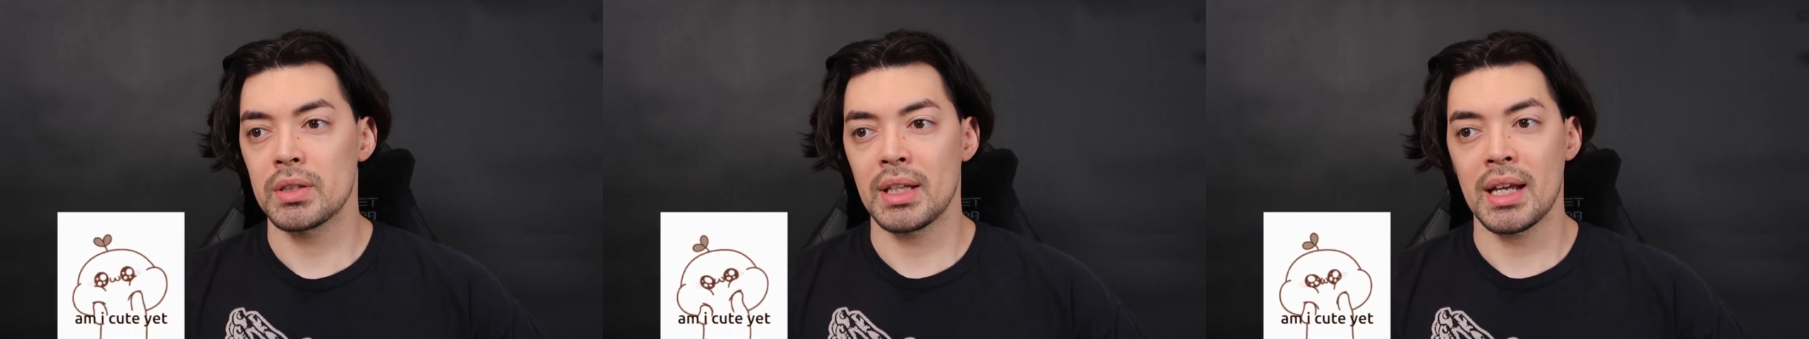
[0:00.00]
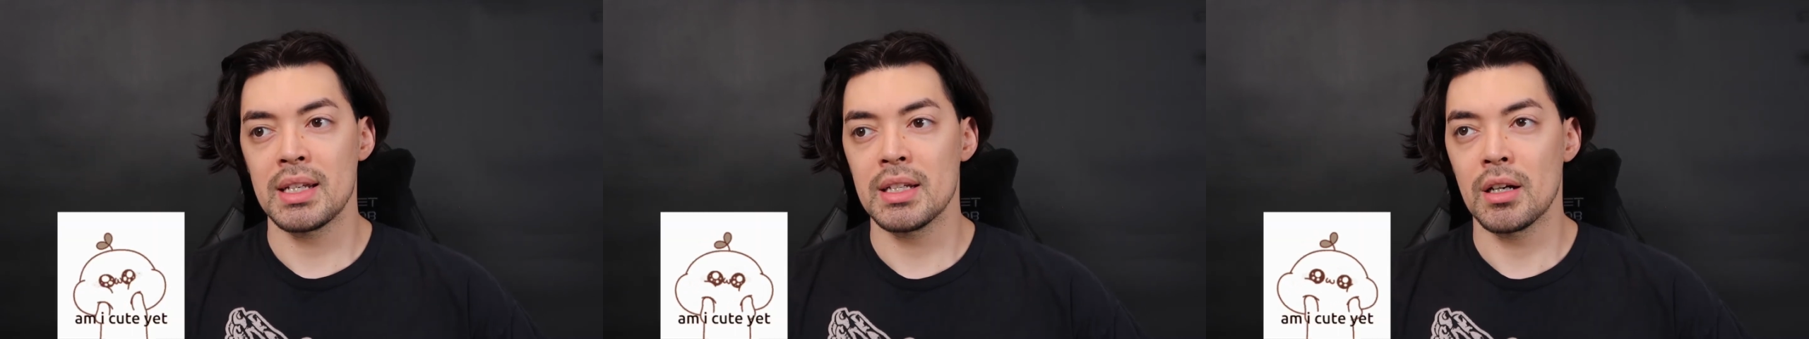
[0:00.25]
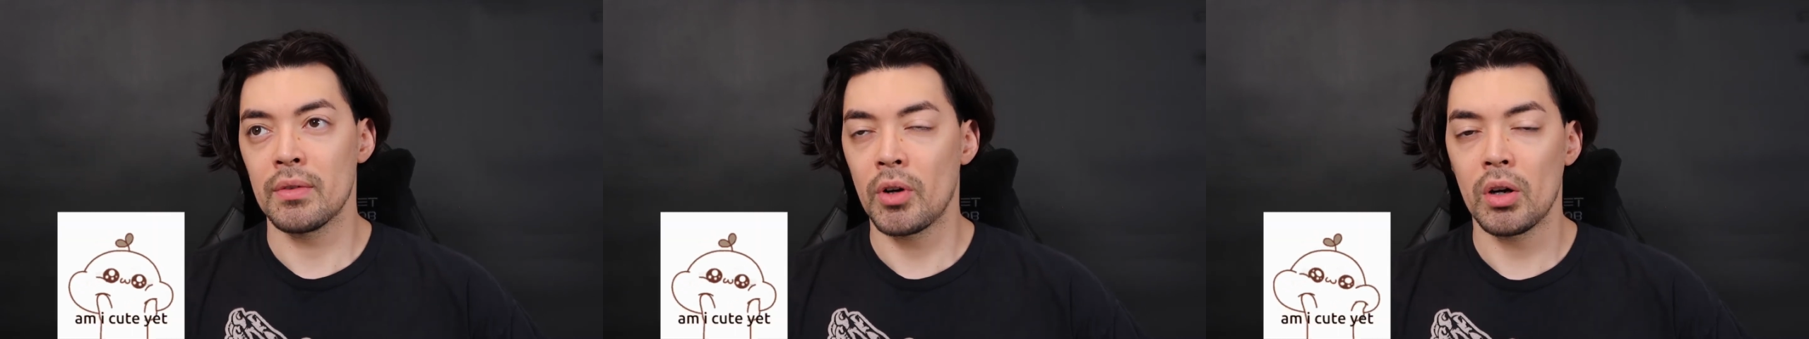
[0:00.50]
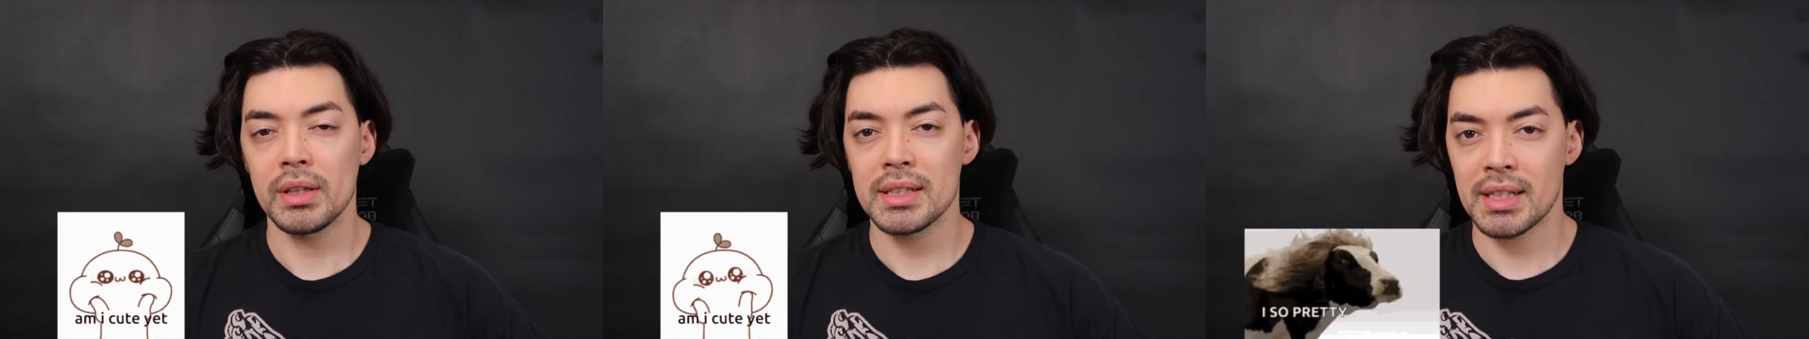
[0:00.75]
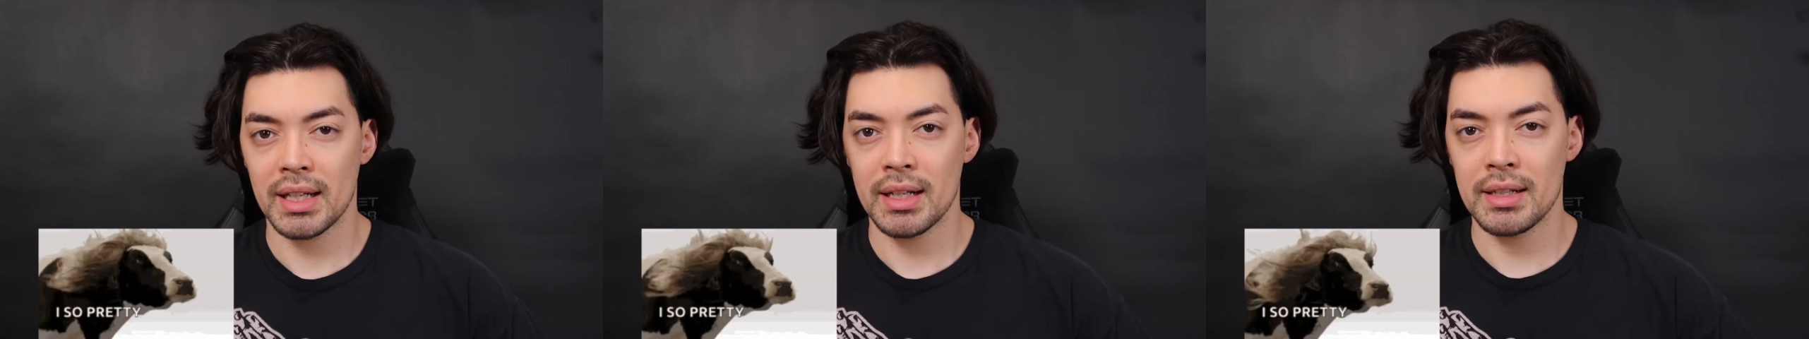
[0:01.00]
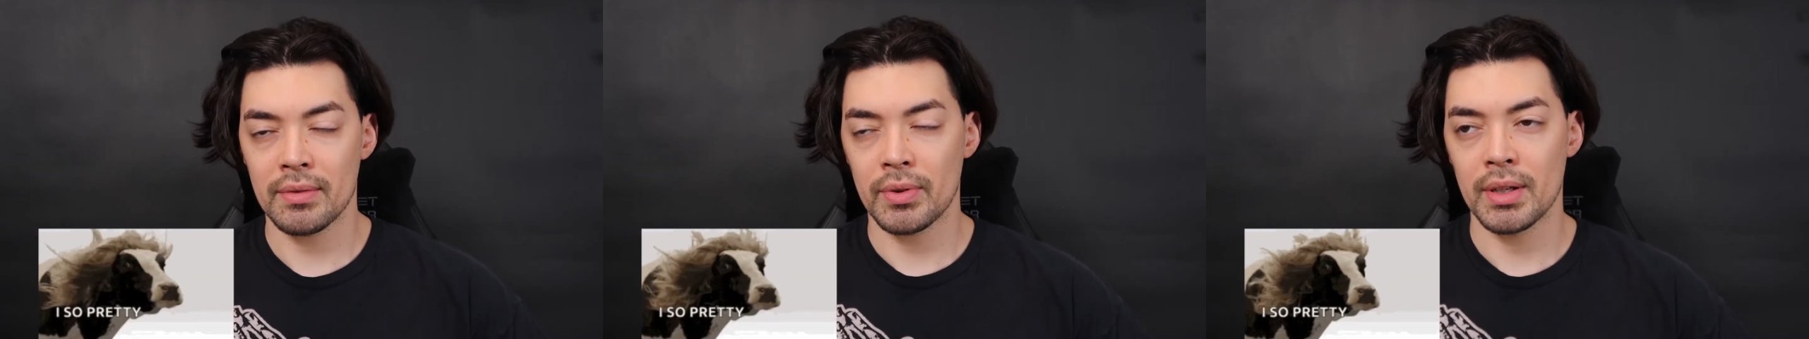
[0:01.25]
the idea of all these kind of
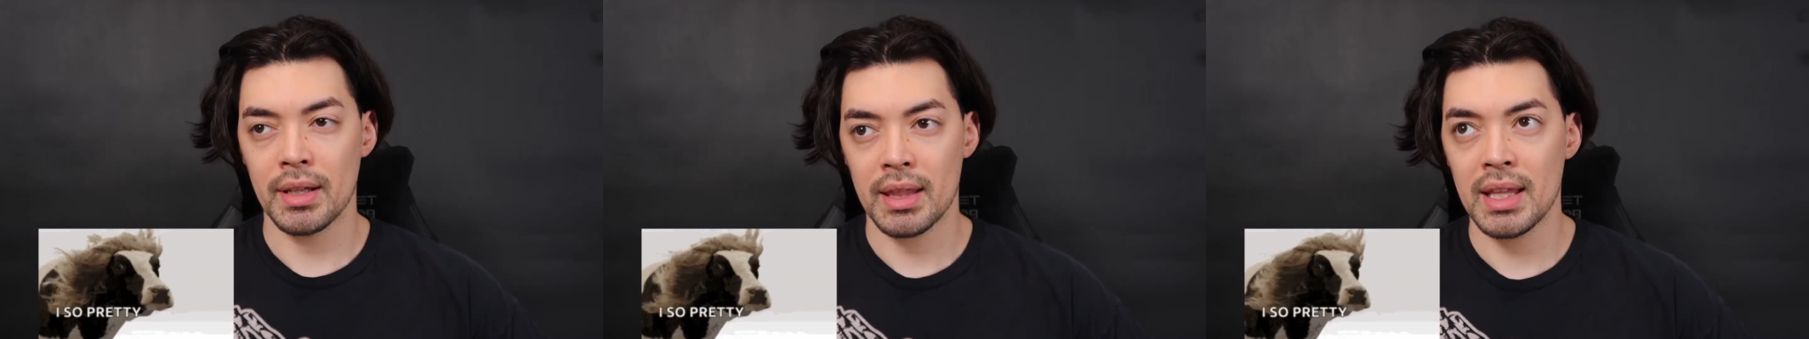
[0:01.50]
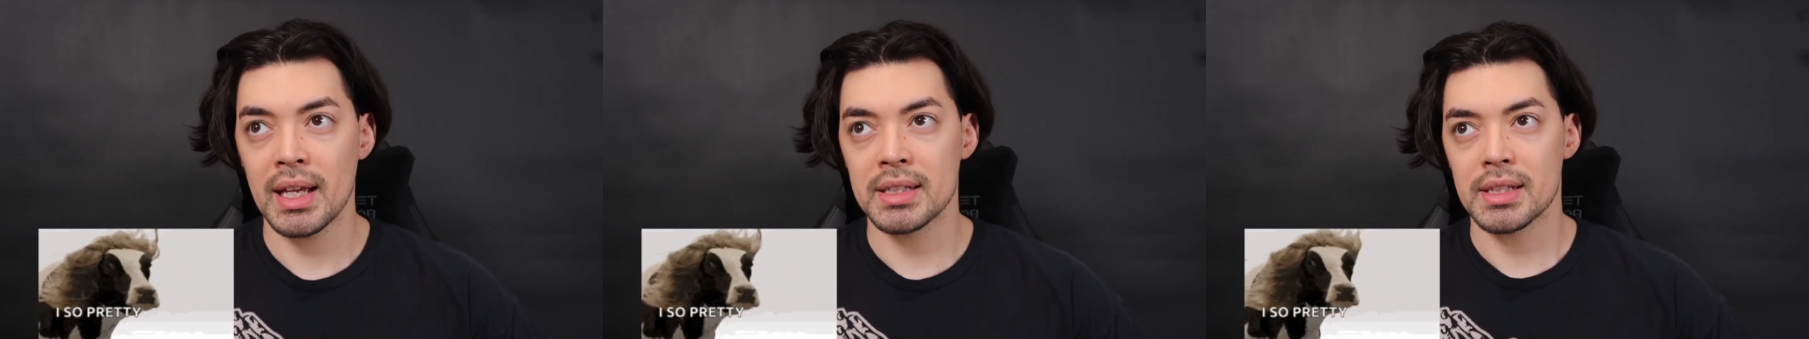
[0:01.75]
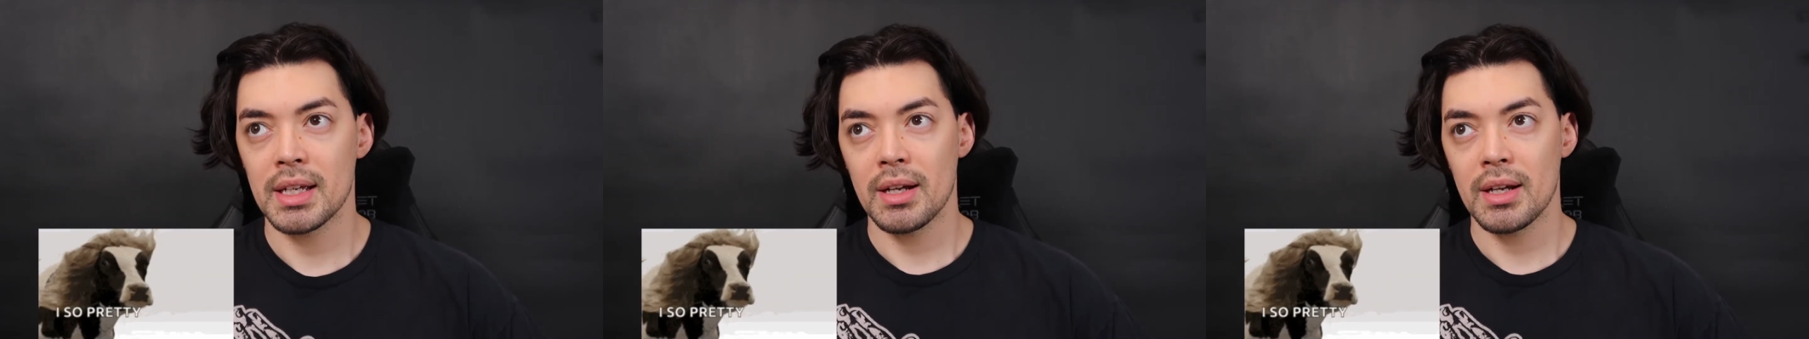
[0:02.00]
different things,